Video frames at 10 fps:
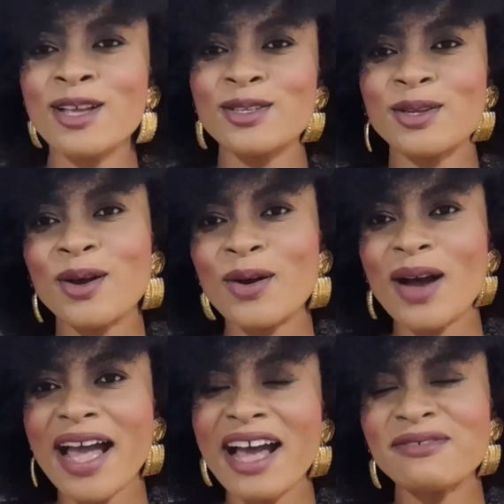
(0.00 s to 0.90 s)

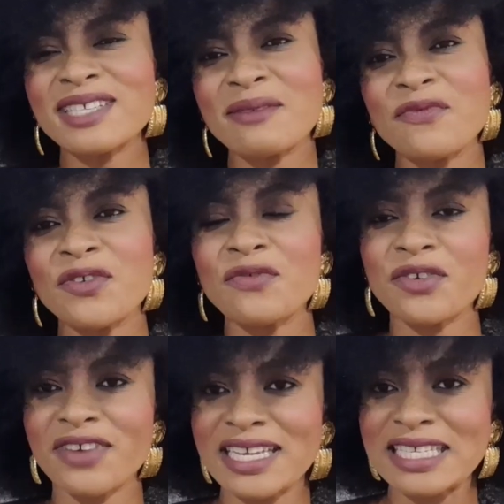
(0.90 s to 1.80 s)
So I have some few
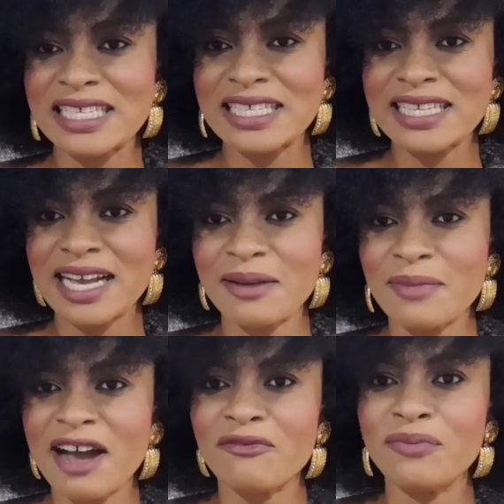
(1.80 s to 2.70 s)
fragrances
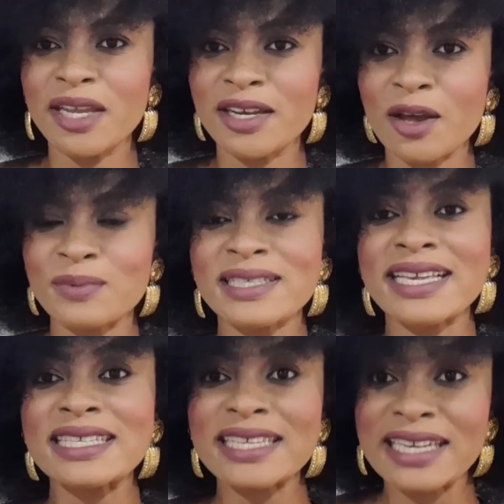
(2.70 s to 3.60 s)
I've been
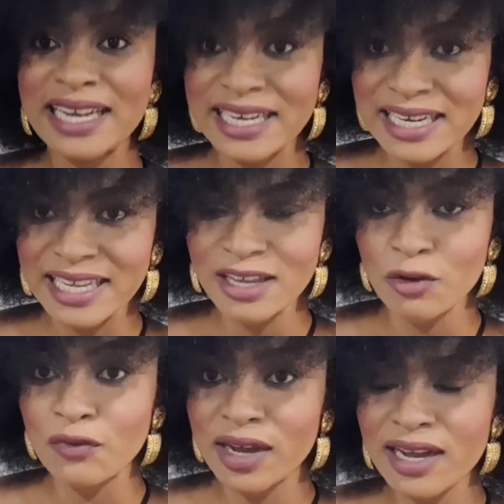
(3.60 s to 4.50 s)
obsessing lately
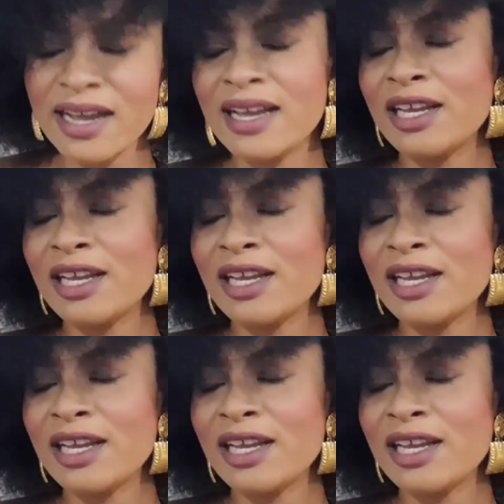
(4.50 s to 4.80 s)
over.